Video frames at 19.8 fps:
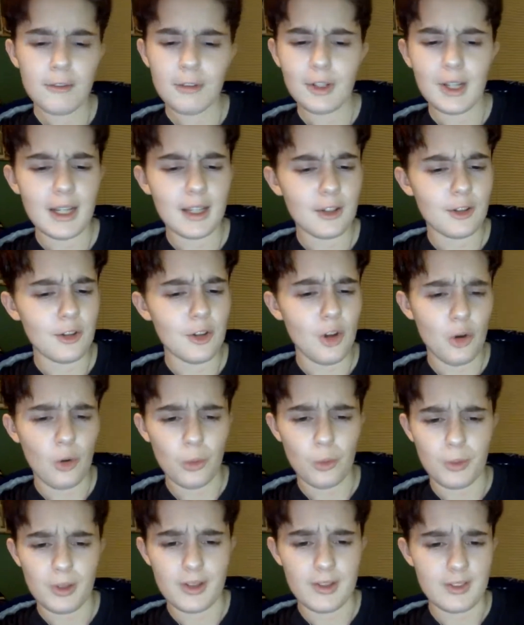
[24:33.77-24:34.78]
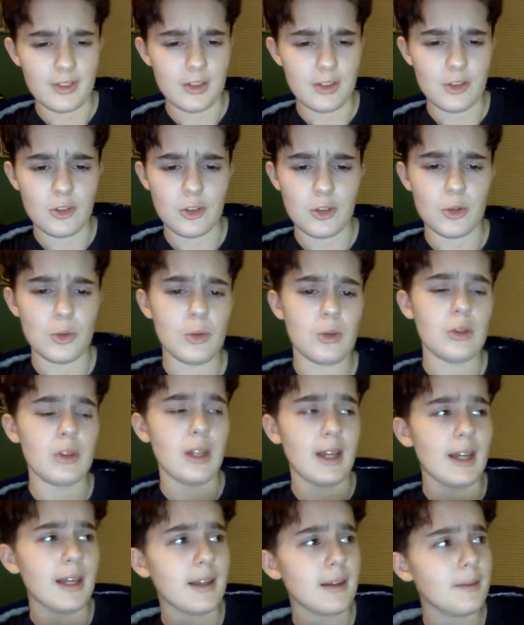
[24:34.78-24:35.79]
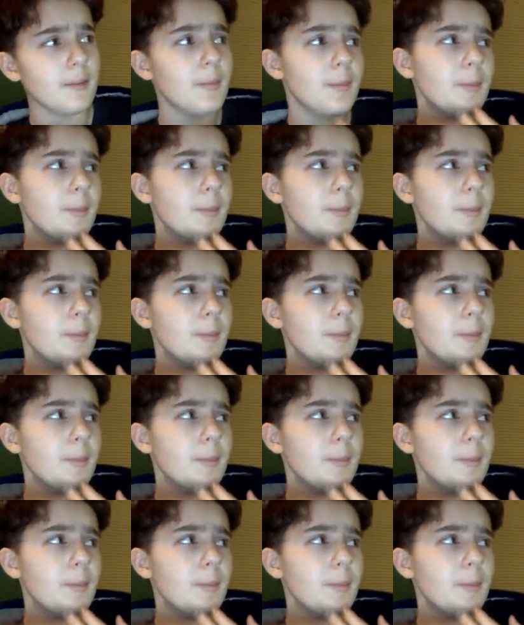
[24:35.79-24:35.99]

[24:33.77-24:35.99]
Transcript: Like, no reason to, like